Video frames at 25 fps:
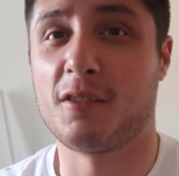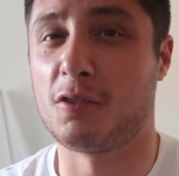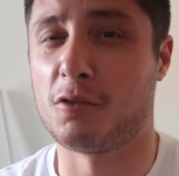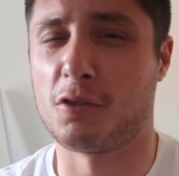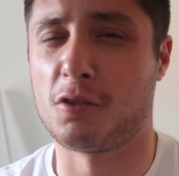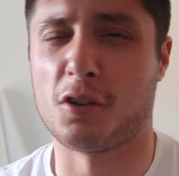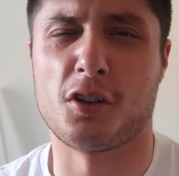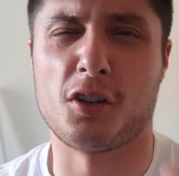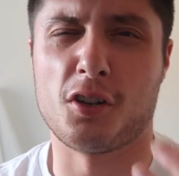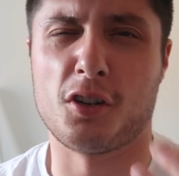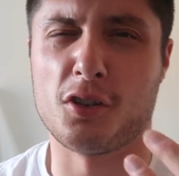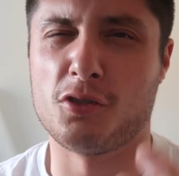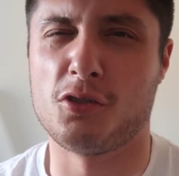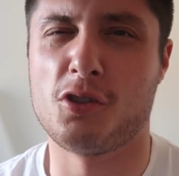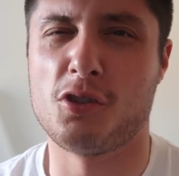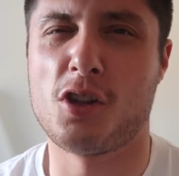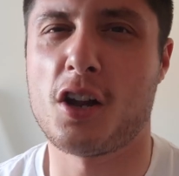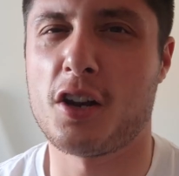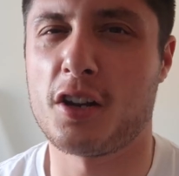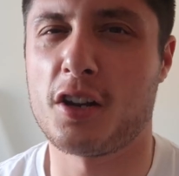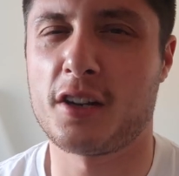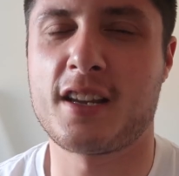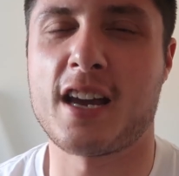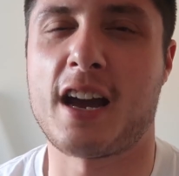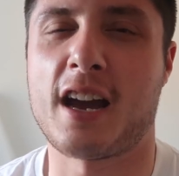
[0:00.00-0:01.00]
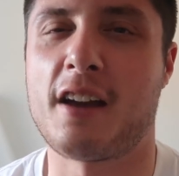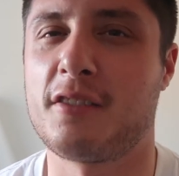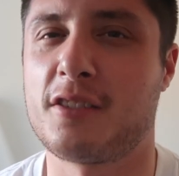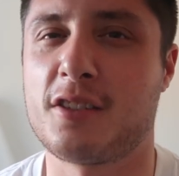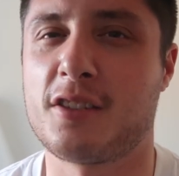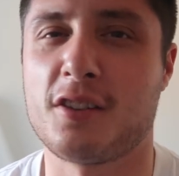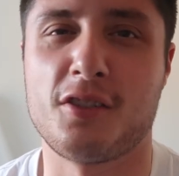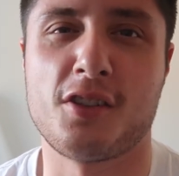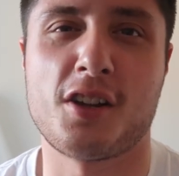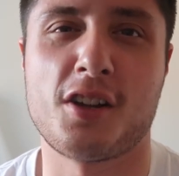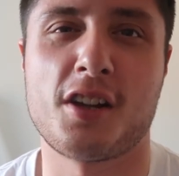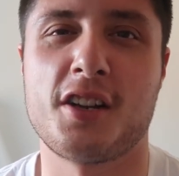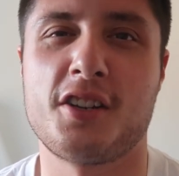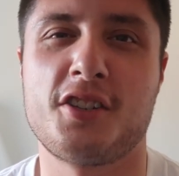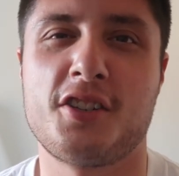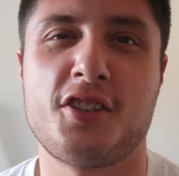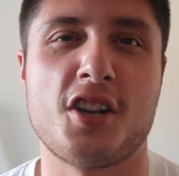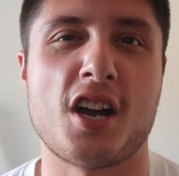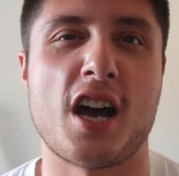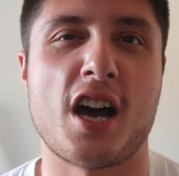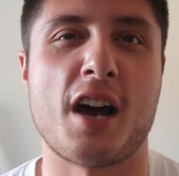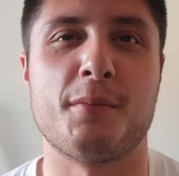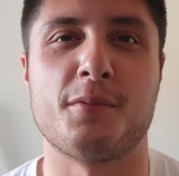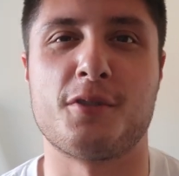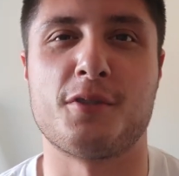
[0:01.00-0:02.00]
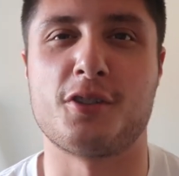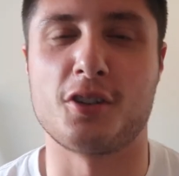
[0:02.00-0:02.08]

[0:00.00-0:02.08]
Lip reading: Got a lot of character, a lot of charm.